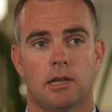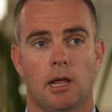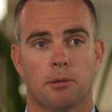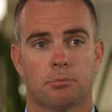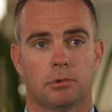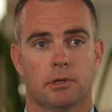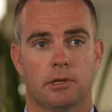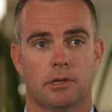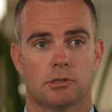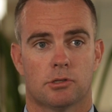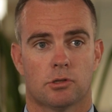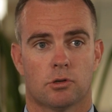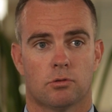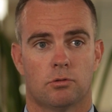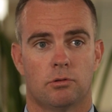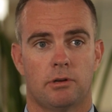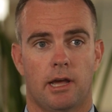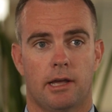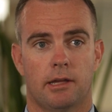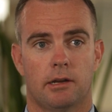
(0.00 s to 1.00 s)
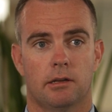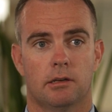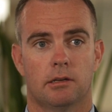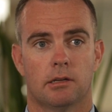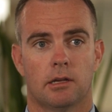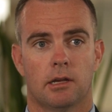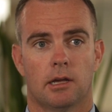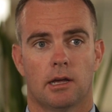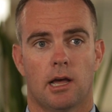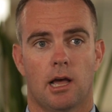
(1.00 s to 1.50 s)
NAPLAN's
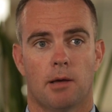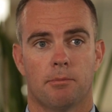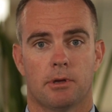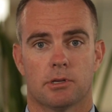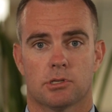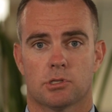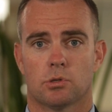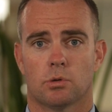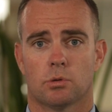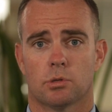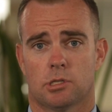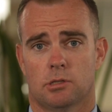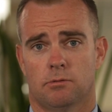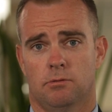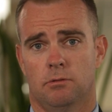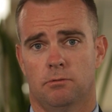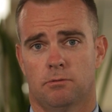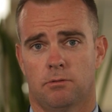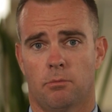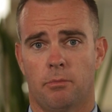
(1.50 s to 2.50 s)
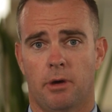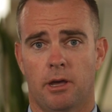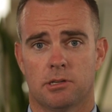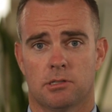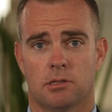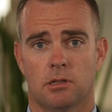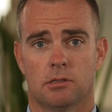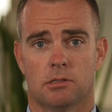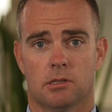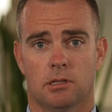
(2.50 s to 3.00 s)
created a source of
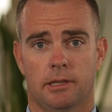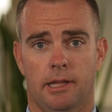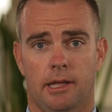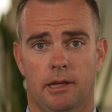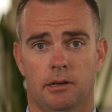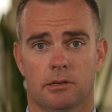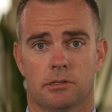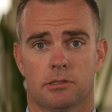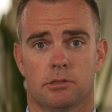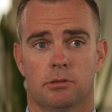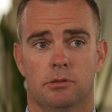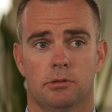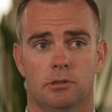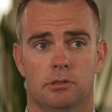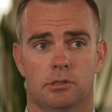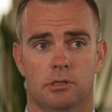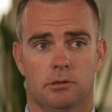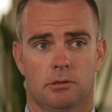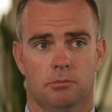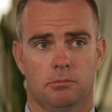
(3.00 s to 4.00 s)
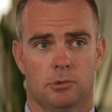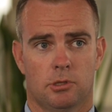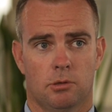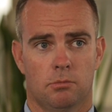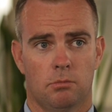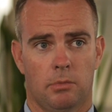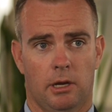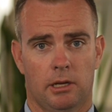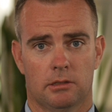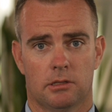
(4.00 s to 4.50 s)
information that's allowed us
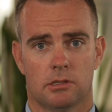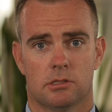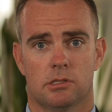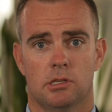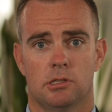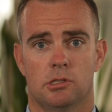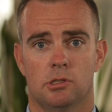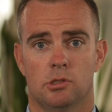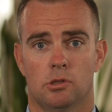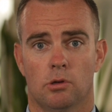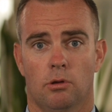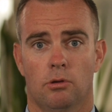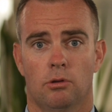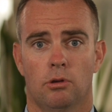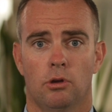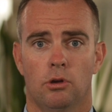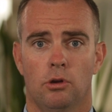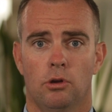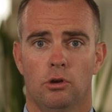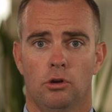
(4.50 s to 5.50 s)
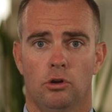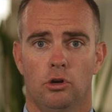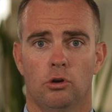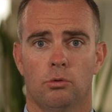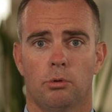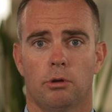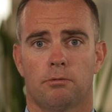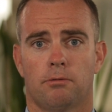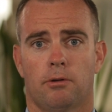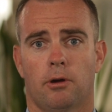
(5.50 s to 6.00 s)
to make decisions on
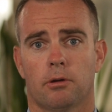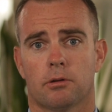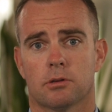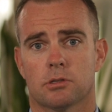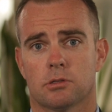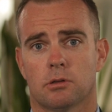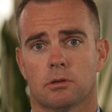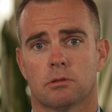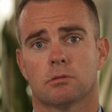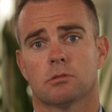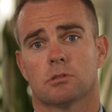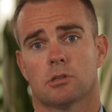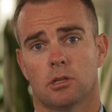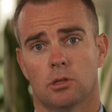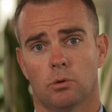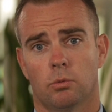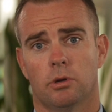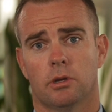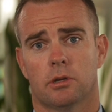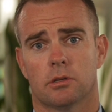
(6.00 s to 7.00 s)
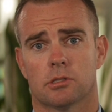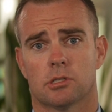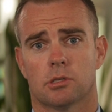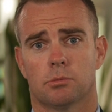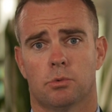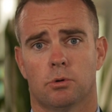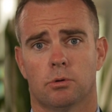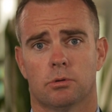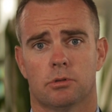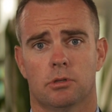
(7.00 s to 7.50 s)
who we focus on so that we can
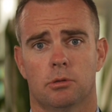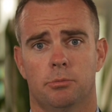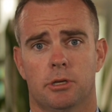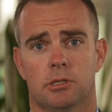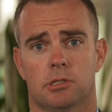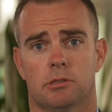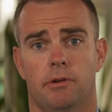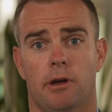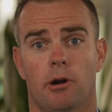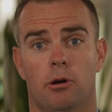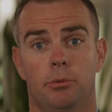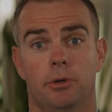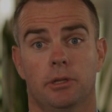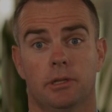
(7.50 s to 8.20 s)
support to the best of our